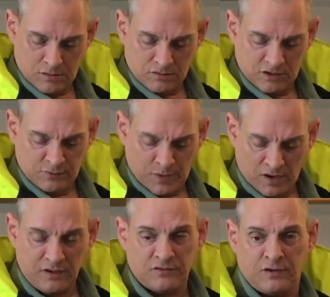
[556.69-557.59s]
These
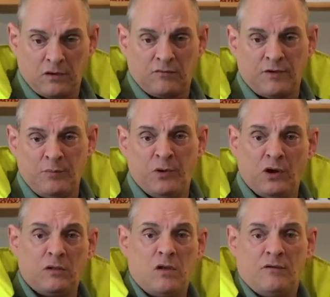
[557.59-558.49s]
pockets here, if I put a
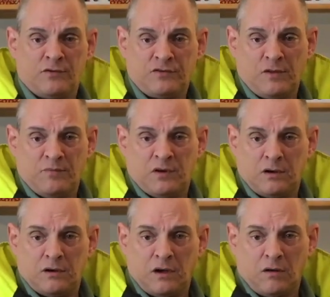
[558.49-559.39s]
glove or something
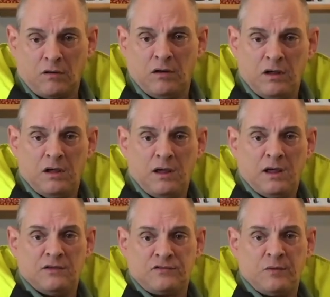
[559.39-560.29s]
in there
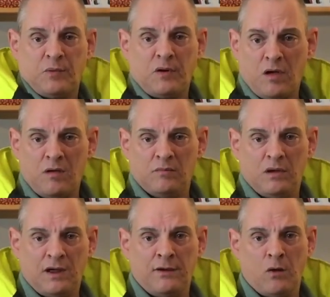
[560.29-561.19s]
and zip it up,
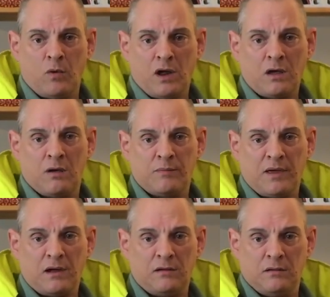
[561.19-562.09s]
I know when I come
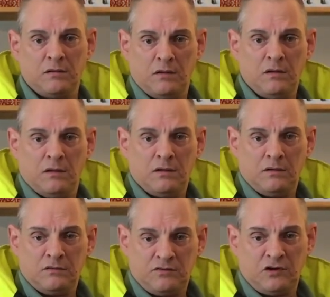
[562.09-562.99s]
back
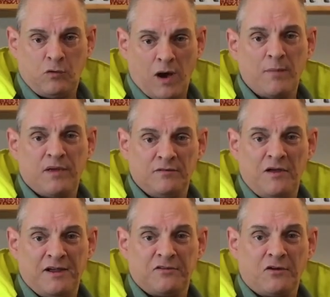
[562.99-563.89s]
to grab it
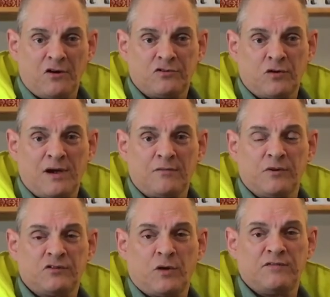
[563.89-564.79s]
later or try to
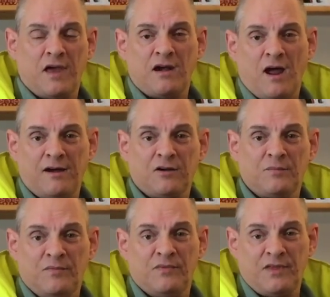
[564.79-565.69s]
retrieve that
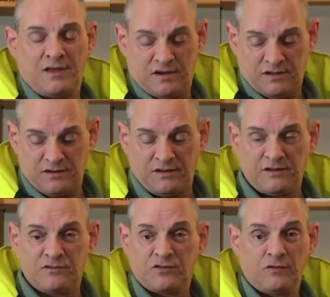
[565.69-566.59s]
item that it
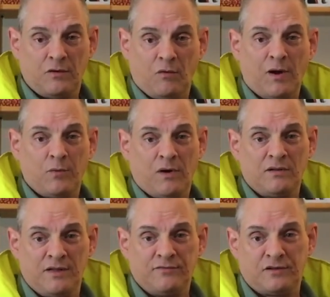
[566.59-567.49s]
is right where I
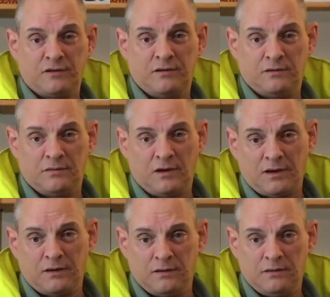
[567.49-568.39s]
left it, okay?